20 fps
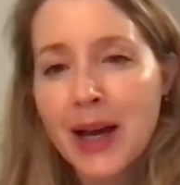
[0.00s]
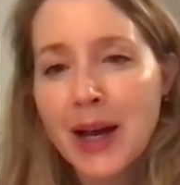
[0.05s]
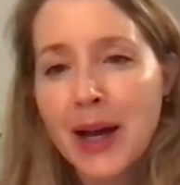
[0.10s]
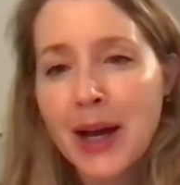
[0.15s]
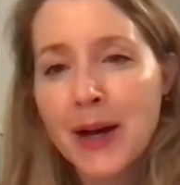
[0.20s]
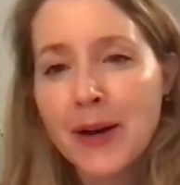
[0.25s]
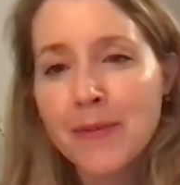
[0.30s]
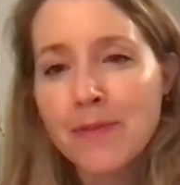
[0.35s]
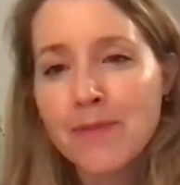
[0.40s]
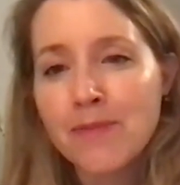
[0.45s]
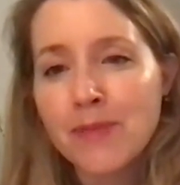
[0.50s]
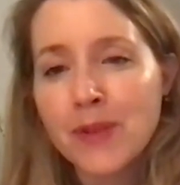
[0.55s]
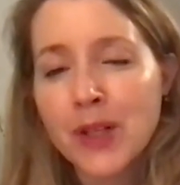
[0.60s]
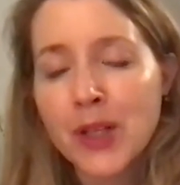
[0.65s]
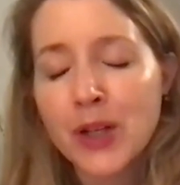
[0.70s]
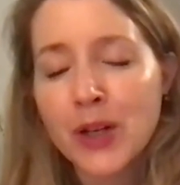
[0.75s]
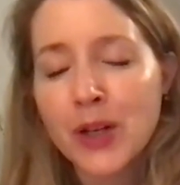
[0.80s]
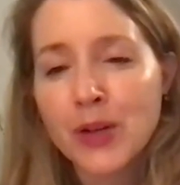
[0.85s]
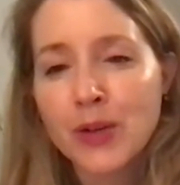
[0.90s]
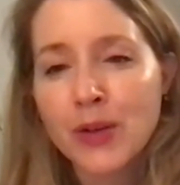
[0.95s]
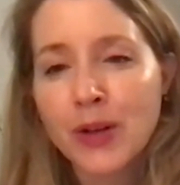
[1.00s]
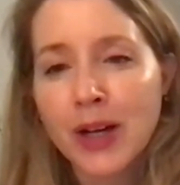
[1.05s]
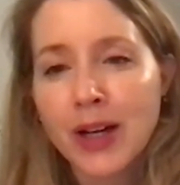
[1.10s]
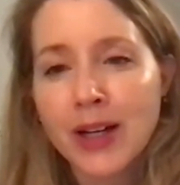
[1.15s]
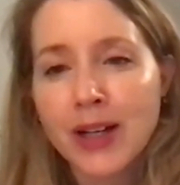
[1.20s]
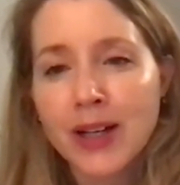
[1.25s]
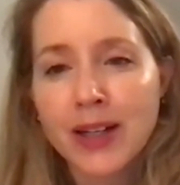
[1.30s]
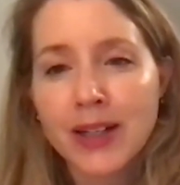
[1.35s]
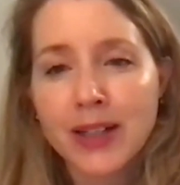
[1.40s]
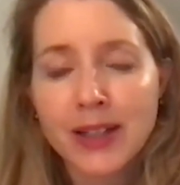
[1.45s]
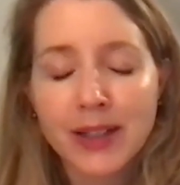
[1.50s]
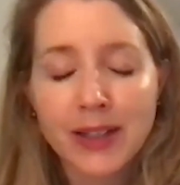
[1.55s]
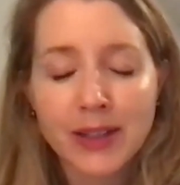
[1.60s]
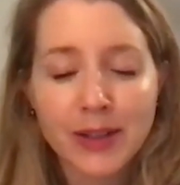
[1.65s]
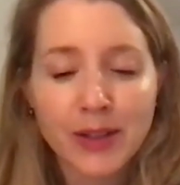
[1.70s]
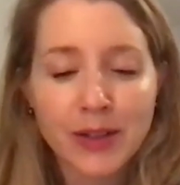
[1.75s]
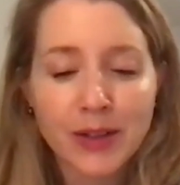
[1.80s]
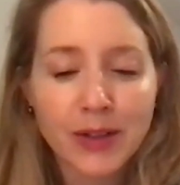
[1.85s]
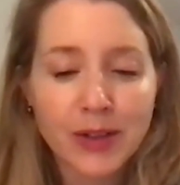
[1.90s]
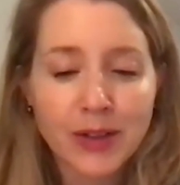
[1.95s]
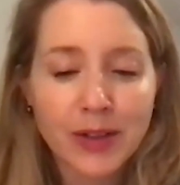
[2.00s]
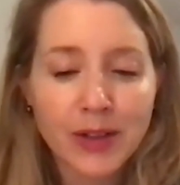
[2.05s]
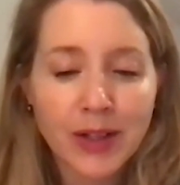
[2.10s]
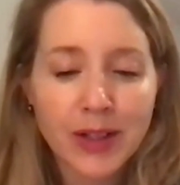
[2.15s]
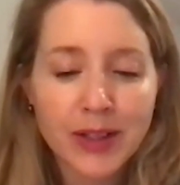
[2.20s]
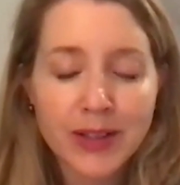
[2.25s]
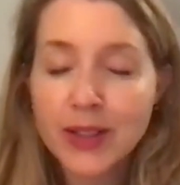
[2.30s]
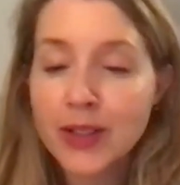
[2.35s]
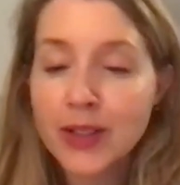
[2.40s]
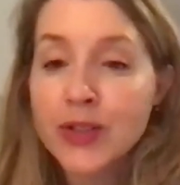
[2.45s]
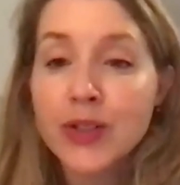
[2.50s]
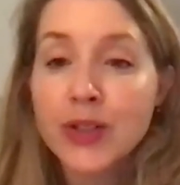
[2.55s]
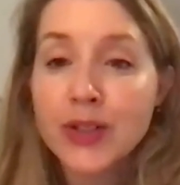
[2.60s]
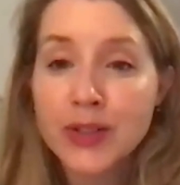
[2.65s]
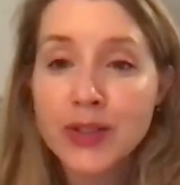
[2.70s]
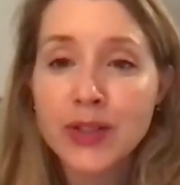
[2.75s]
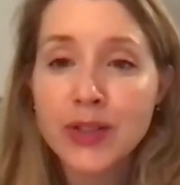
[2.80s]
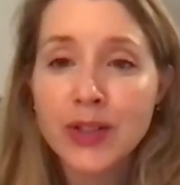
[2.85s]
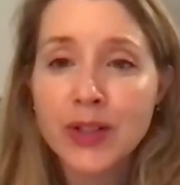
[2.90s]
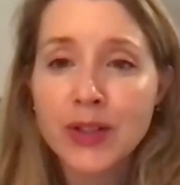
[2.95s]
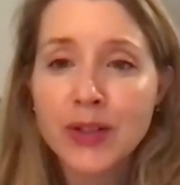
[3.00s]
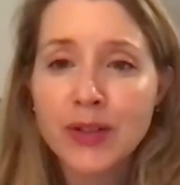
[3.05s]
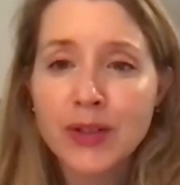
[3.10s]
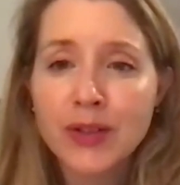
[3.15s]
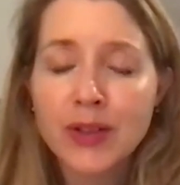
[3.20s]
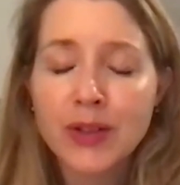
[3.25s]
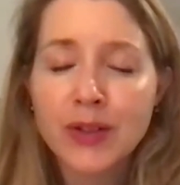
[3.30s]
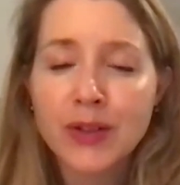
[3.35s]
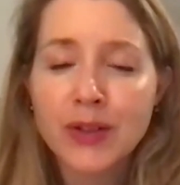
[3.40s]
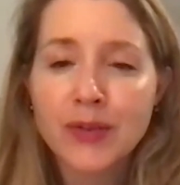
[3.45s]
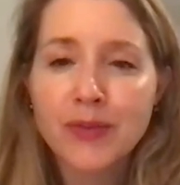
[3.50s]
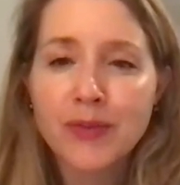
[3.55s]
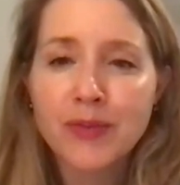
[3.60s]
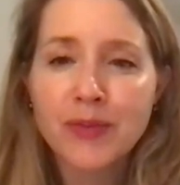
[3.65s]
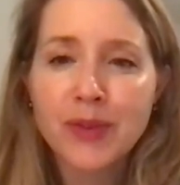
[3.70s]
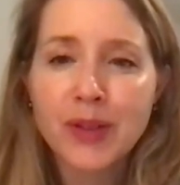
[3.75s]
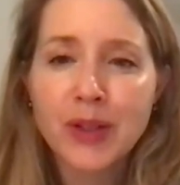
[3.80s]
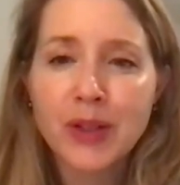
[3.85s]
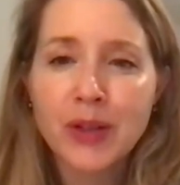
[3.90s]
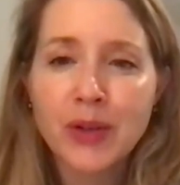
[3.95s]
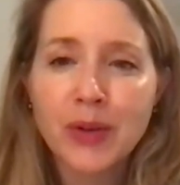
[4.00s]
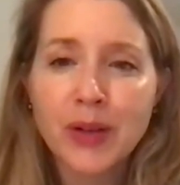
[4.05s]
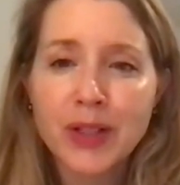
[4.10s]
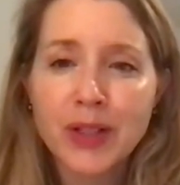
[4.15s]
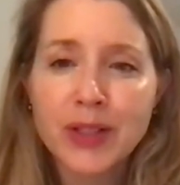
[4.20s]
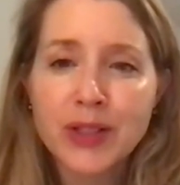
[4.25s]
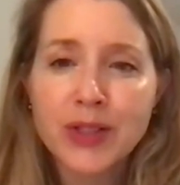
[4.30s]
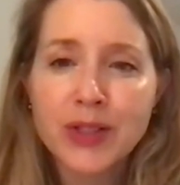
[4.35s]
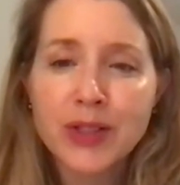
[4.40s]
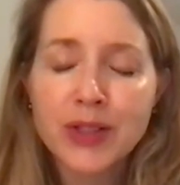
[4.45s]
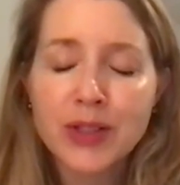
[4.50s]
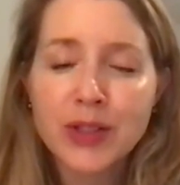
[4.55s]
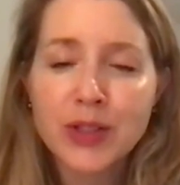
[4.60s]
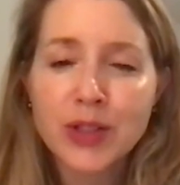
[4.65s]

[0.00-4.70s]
Um, you know, uh, eh, as concerns the the the U.S.